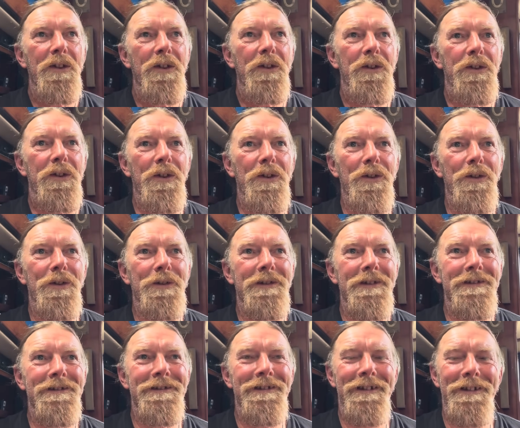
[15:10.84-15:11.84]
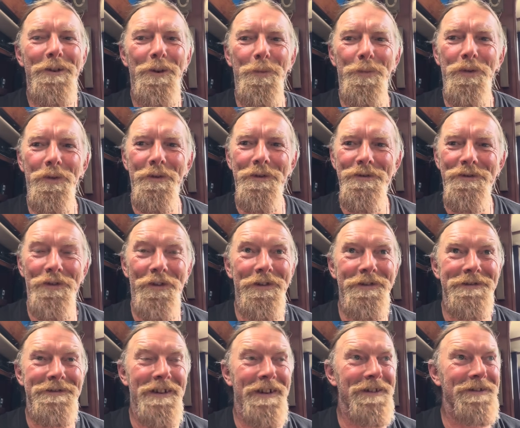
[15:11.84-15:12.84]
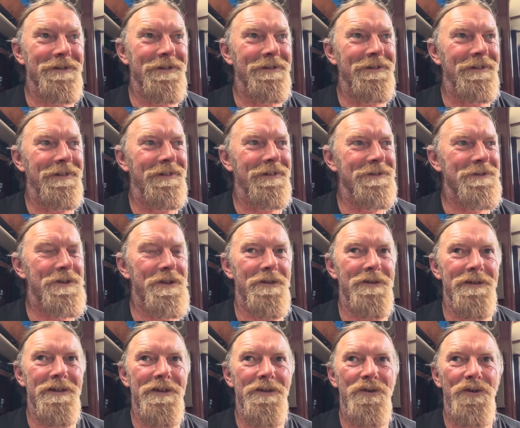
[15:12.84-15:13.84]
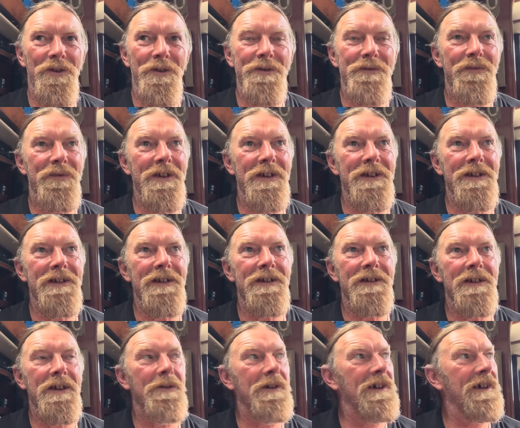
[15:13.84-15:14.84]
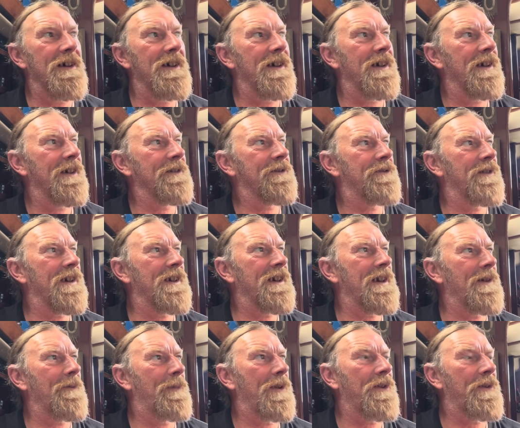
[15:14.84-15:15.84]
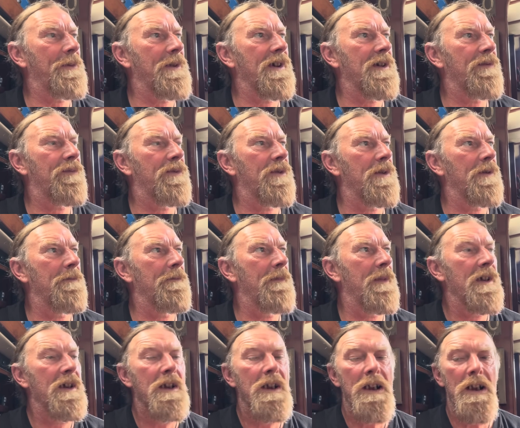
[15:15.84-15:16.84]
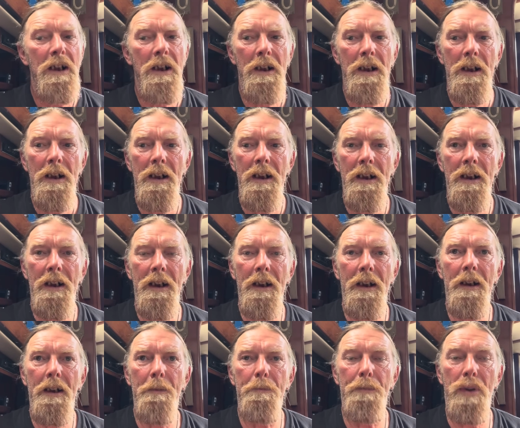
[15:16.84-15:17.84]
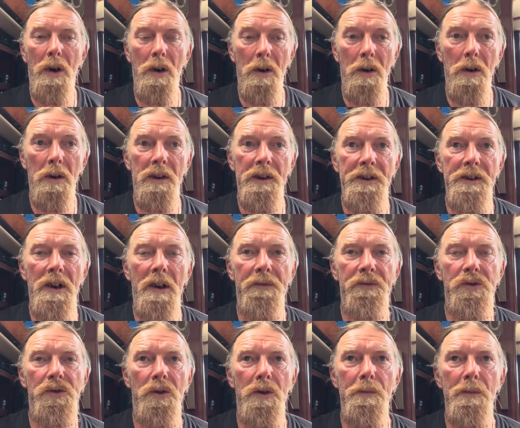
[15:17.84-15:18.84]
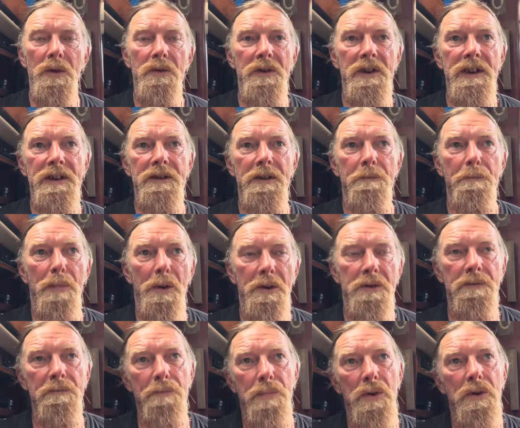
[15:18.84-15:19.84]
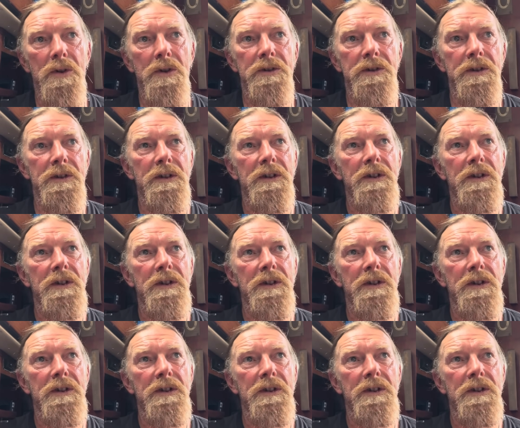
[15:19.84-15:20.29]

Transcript: So I hope you enjoyed that. I certainly enjoyed fitting it. Now, I had great help as well from Paul in Offshore Marine in Burtonport.